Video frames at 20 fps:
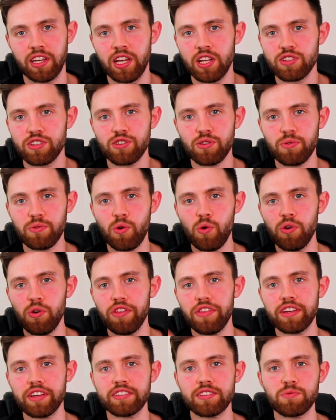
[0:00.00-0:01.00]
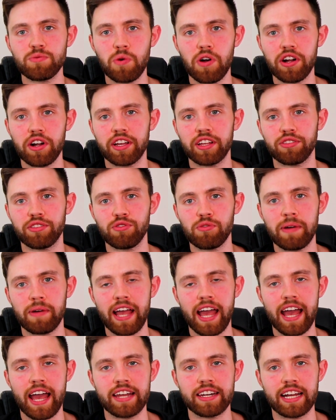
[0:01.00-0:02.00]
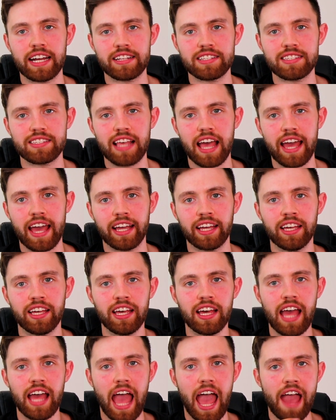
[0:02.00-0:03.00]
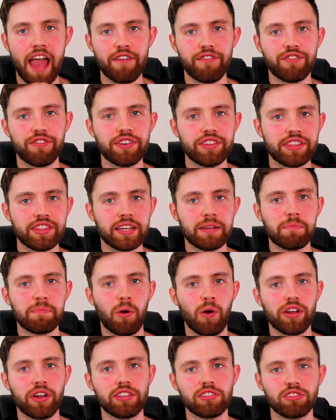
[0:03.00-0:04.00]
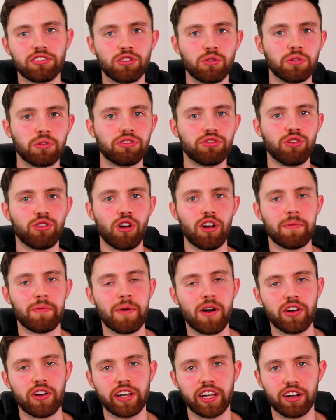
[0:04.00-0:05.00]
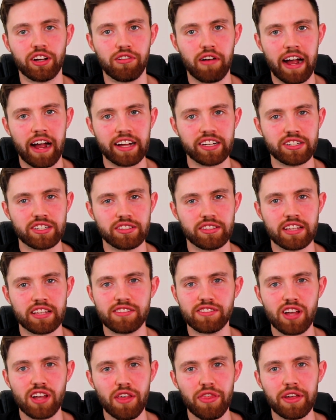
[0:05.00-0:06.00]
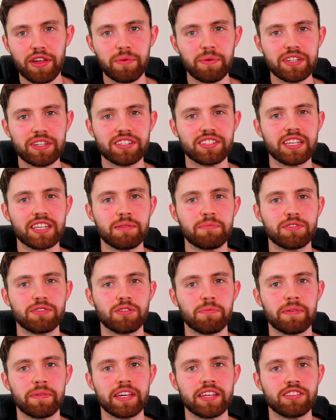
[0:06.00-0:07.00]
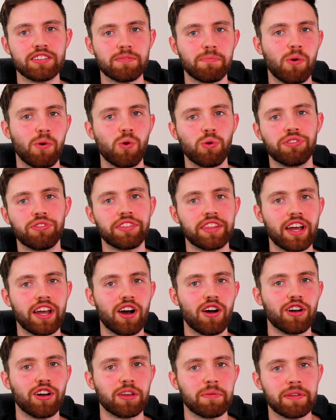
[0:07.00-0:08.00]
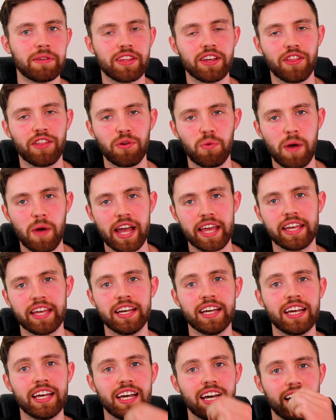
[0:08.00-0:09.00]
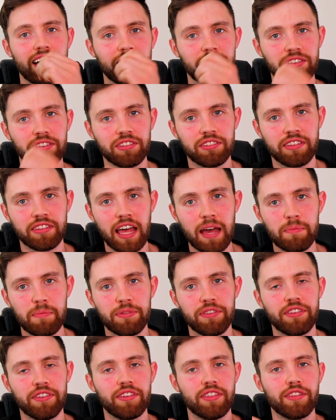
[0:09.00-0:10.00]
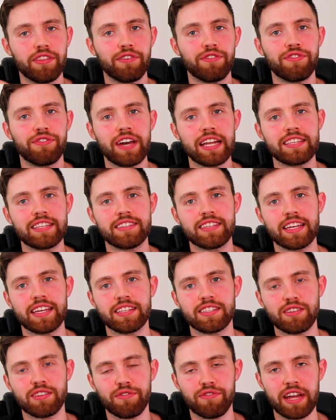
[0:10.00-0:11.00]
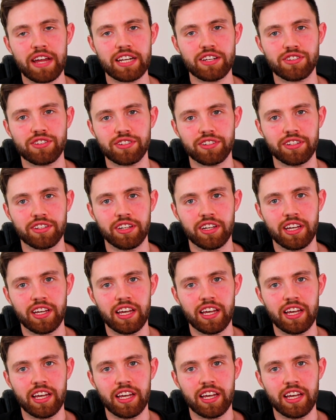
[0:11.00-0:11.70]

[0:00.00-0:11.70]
So all of this is working through my head and saying everything points to a stock market crash. There's nothing which seems to be supporting the argument the other way, except the Fed's intervention.